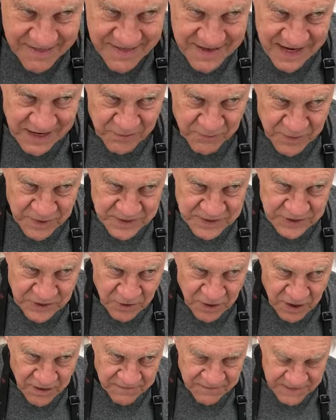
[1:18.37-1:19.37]
Then I rinse it
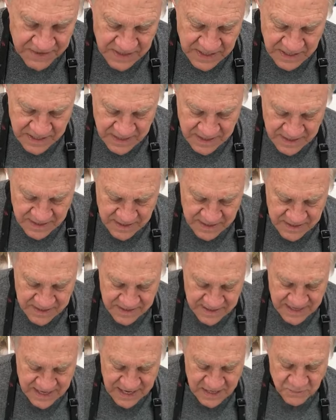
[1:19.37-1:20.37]
off
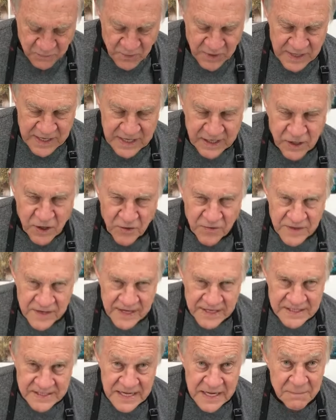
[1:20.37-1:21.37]
and ready to go the
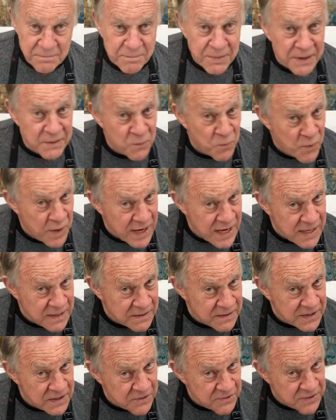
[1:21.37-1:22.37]
next day. But
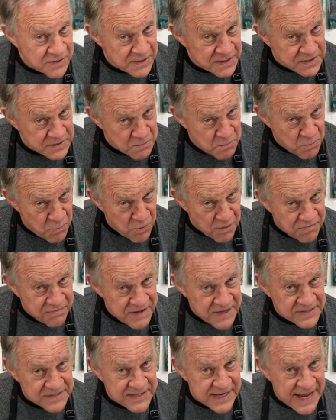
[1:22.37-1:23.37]
wait, there is more
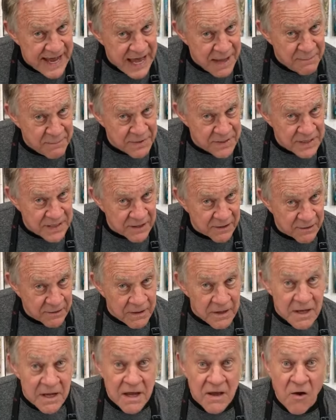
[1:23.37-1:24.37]
things that happen
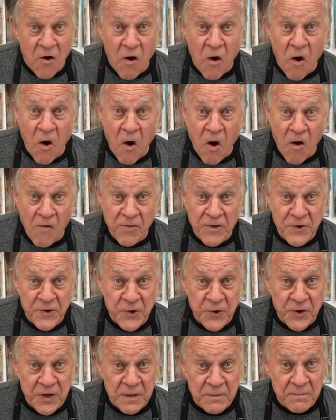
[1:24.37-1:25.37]
here. All the
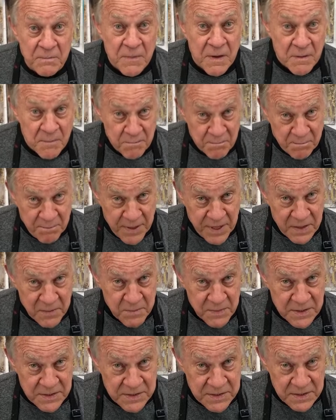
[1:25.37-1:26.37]
dirty
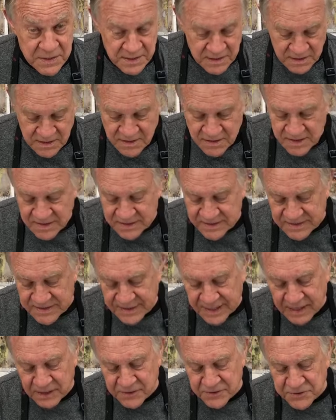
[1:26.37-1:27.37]
pigment
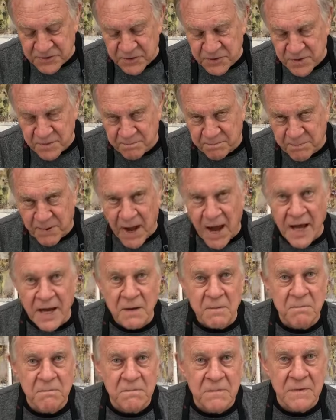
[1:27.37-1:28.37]
settles to the
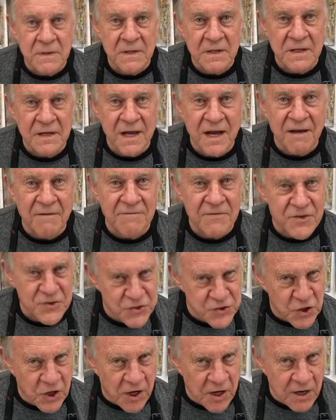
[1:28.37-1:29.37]
bottom of the
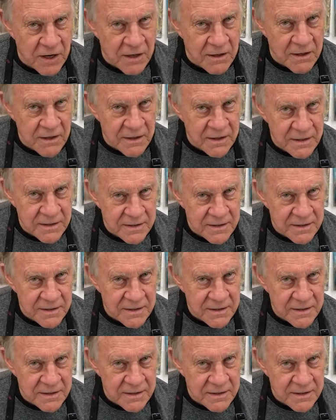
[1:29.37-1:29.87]
jar